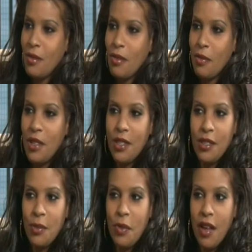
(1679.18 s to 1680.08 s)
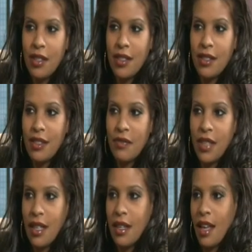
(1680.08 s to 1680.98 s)
what is the process of
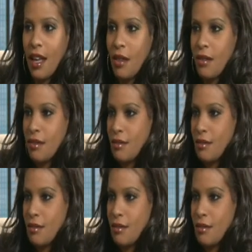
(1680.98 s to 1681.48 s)
getting out